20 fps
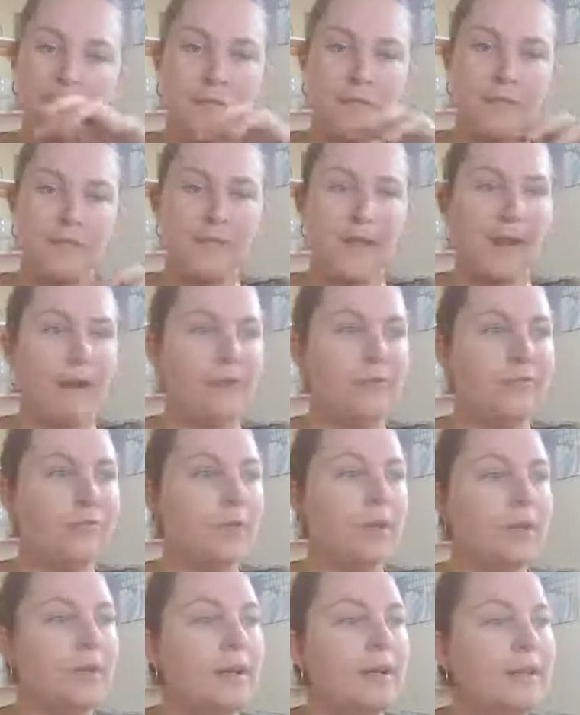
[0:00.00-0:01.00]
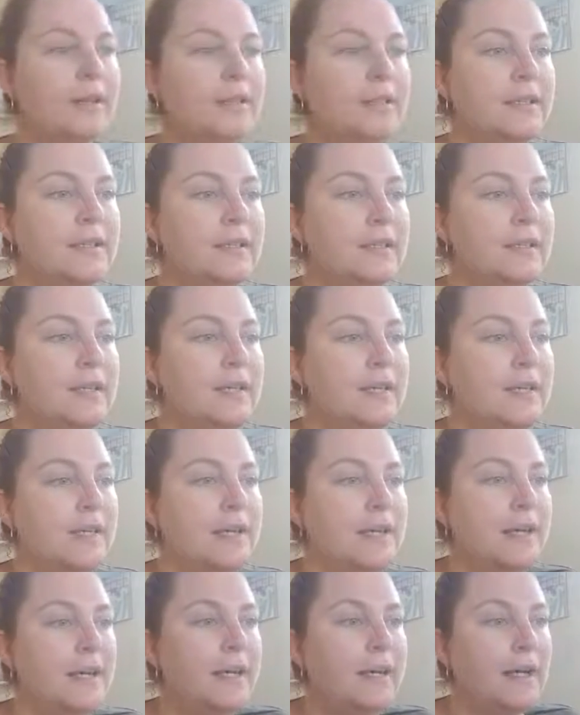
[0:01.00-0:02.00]
from the second fortnight.
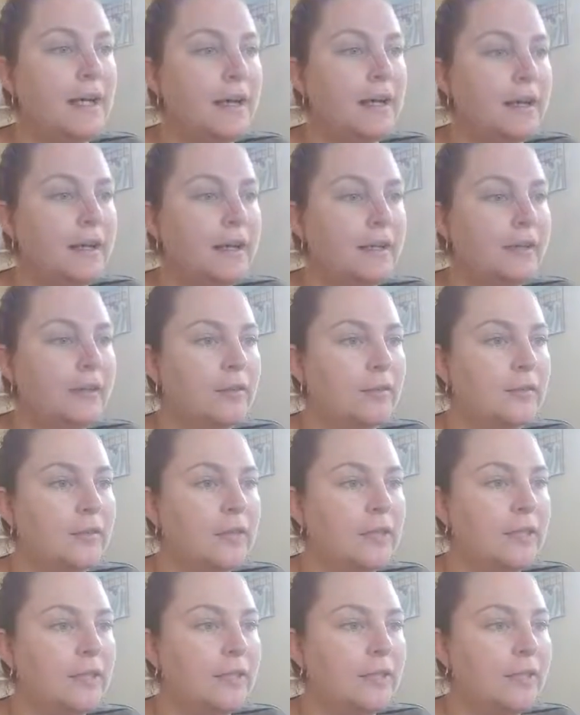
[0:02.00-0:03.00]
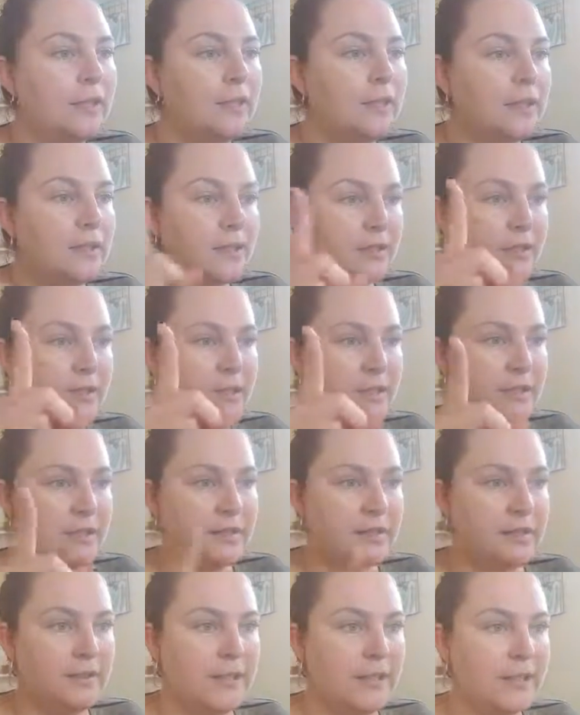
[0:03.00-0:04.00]
There is a
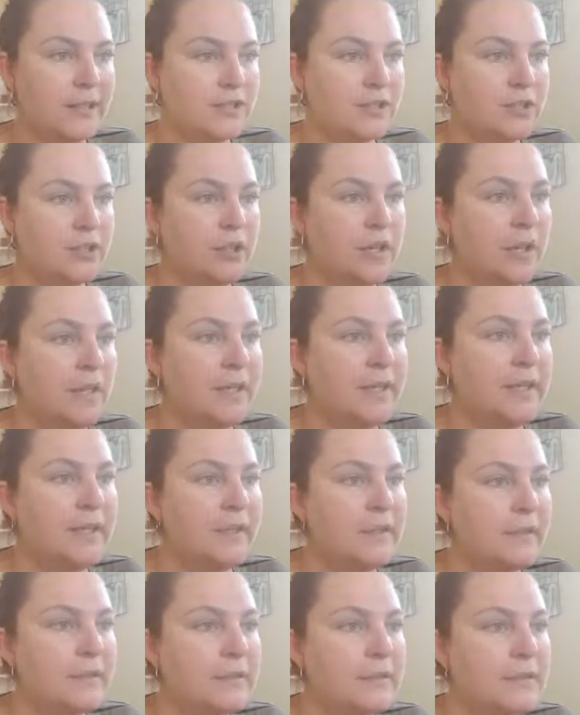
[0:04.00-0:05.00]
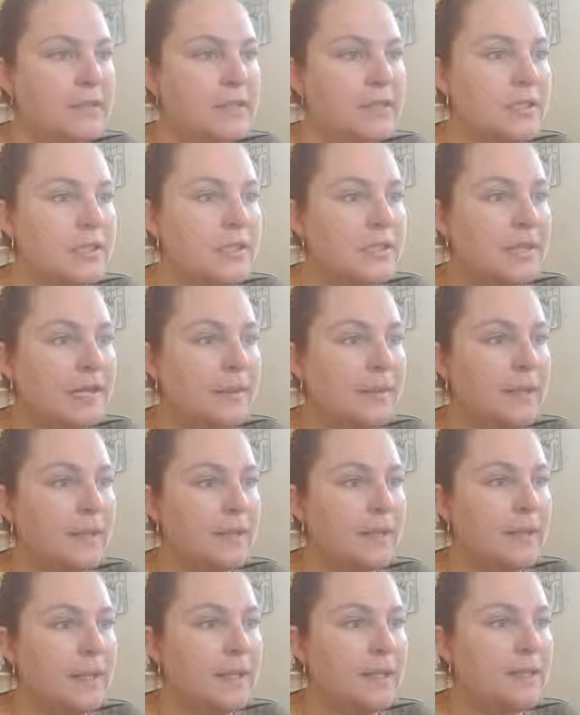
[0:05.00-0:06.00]
little extra coming up, so stay
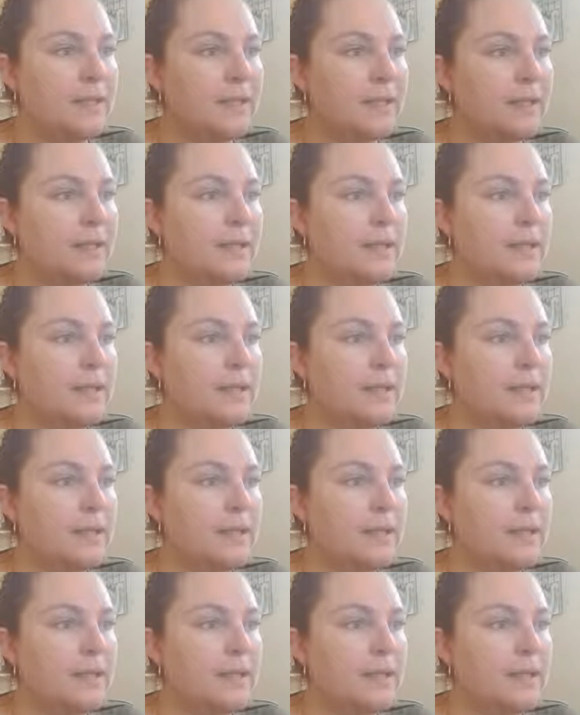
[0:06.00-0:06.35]
with me.